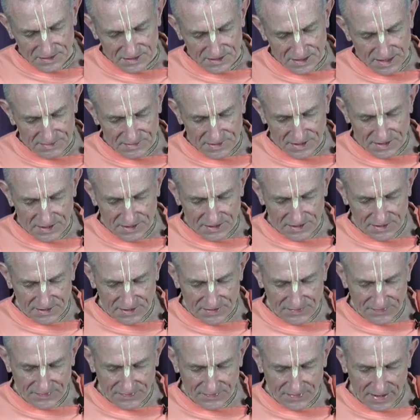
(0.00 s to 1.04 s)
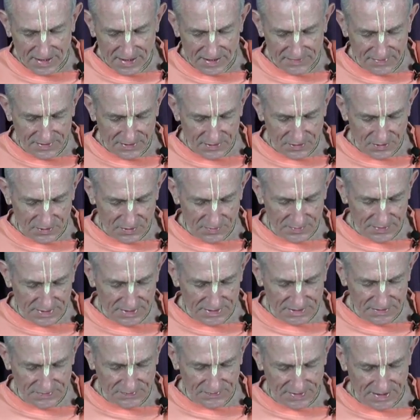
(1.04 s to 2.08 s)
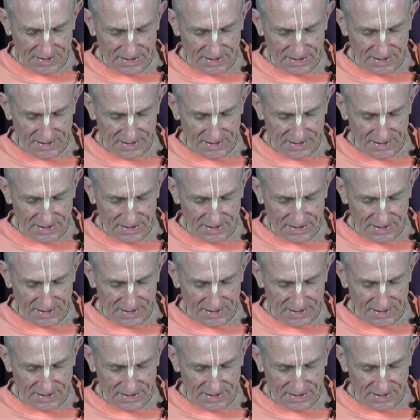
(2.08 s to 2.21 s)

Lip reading: chapter 35, the gopis'